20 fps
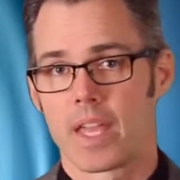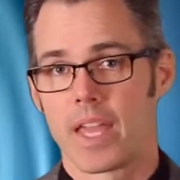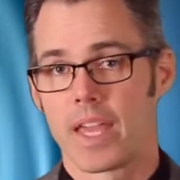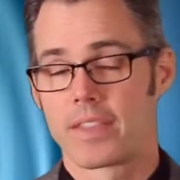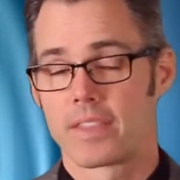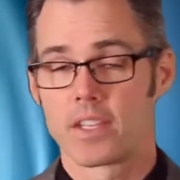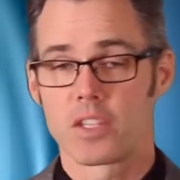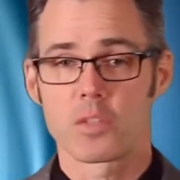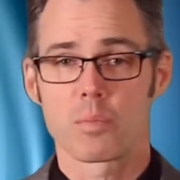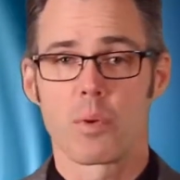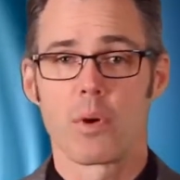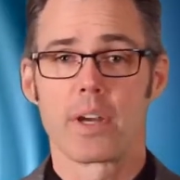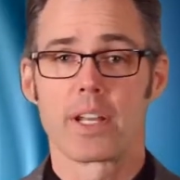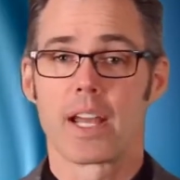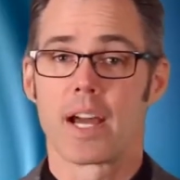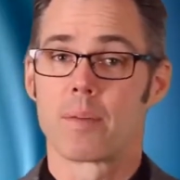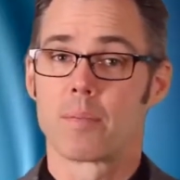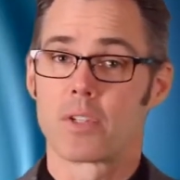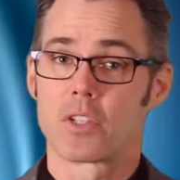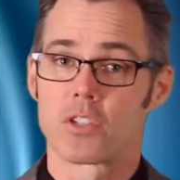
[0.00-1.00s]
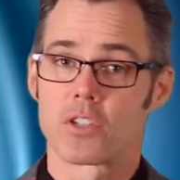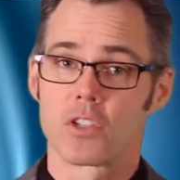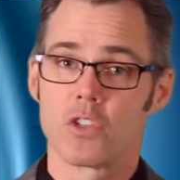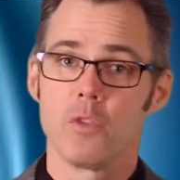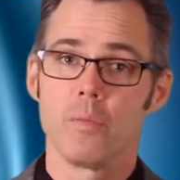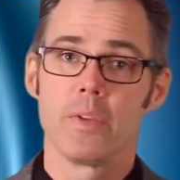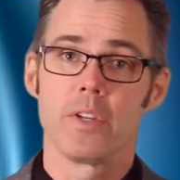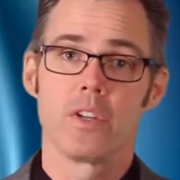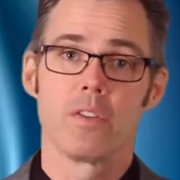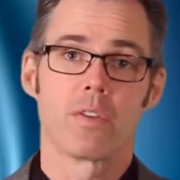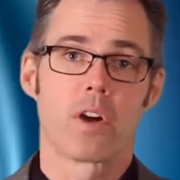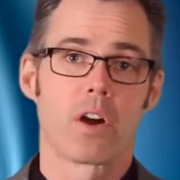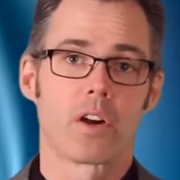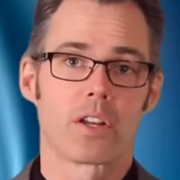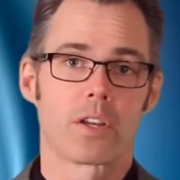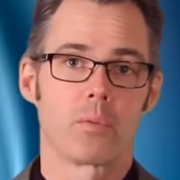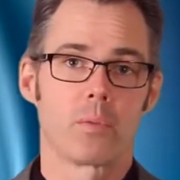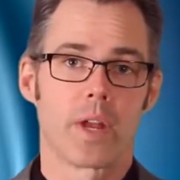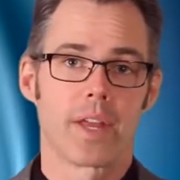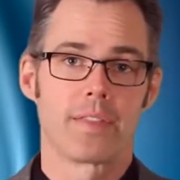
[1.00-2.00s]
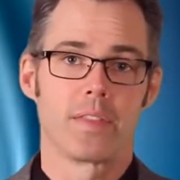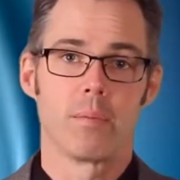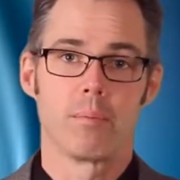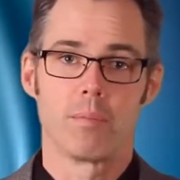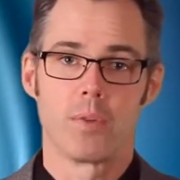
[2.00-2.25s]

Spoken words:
At this point, I'm assuming you've already read the